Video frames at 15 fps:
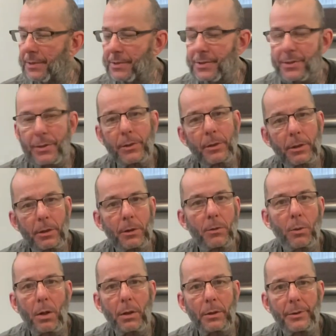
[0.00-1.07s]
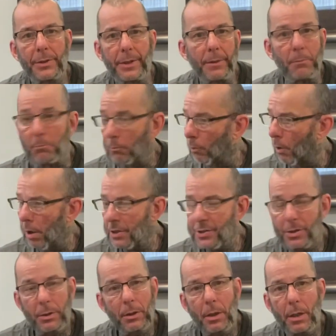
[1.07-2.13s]
so a good quality
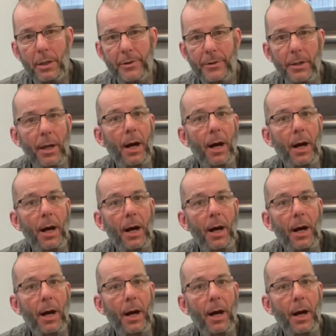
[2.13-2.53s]
washcloth.